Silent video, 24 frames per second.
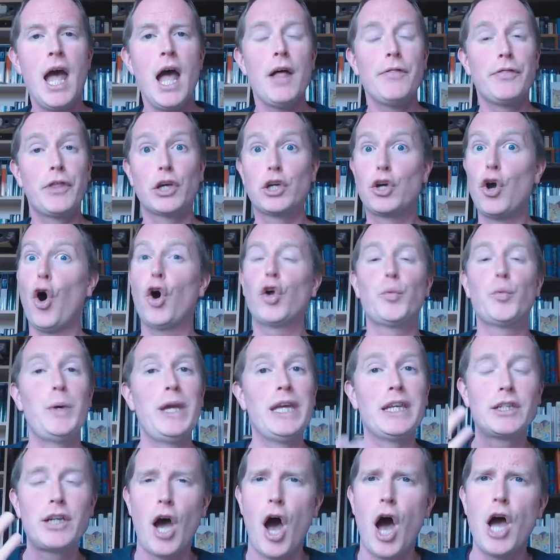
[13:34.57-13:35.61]
the God we
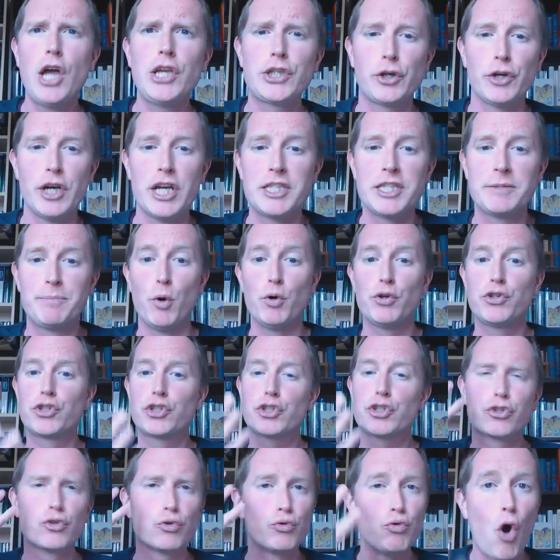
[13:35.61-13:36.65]
encounter is both
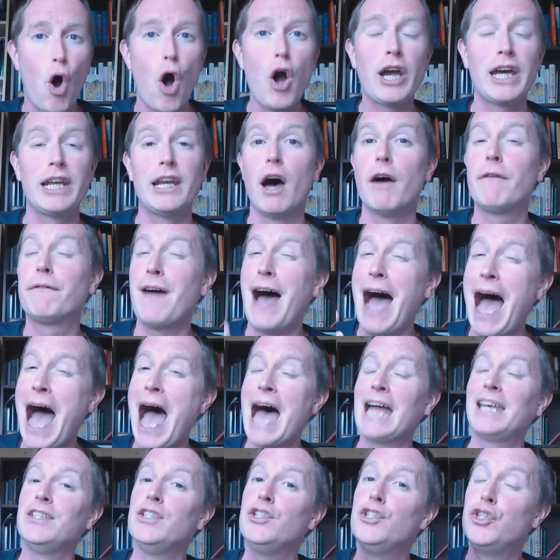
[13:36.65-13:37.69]
strong enough
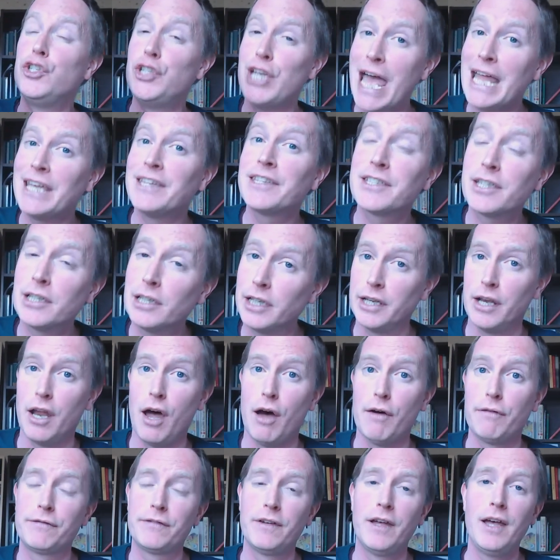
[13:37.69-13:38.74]
and gentle
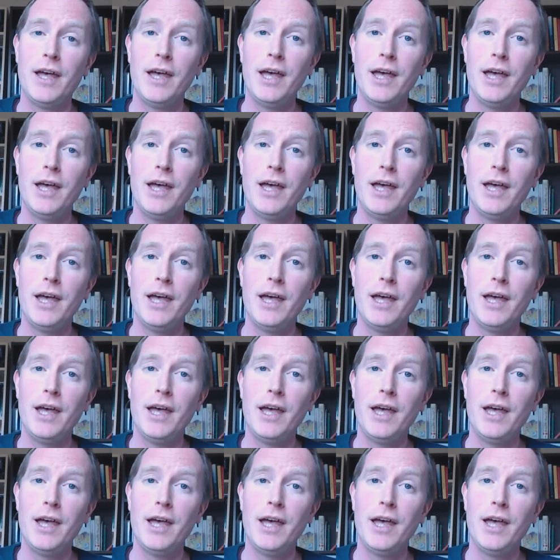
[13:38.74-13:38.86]
enough